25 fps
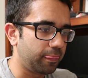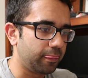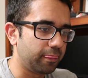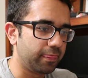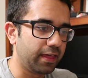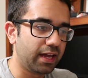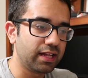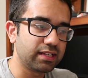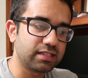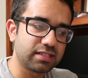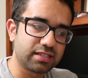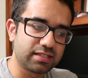
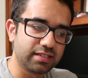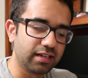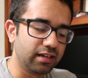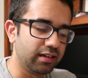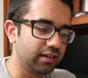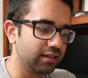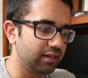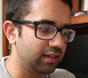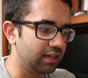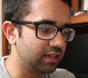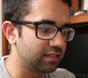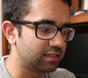that
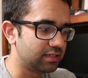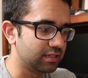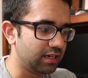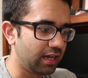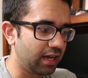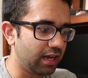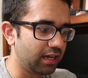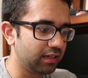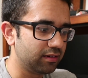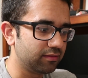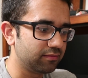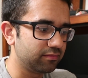stunt is
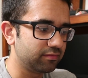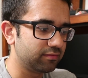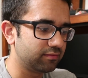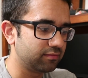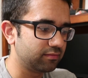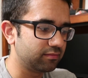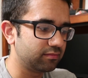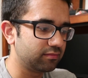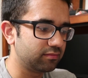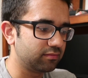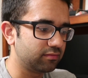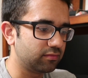not
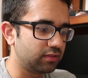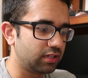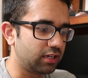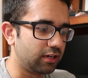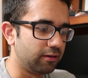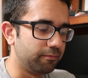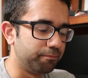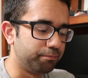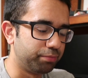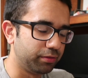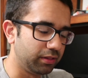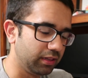
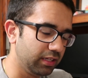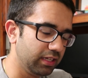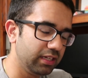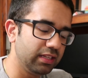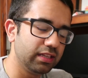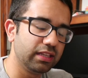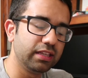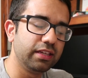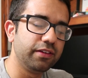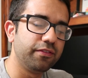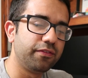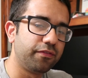
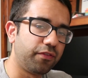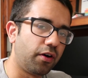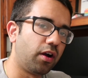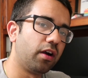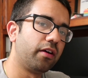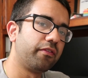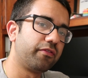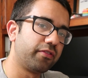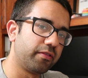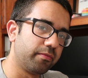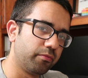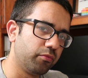completely
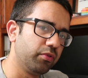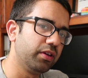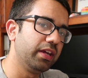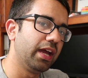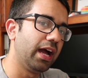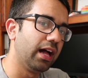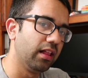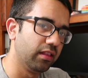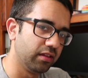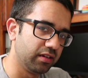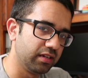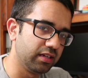far from
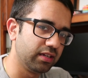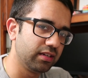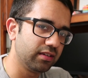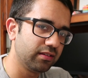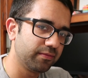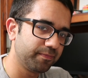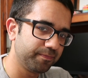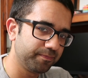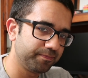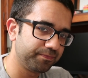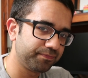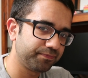reality.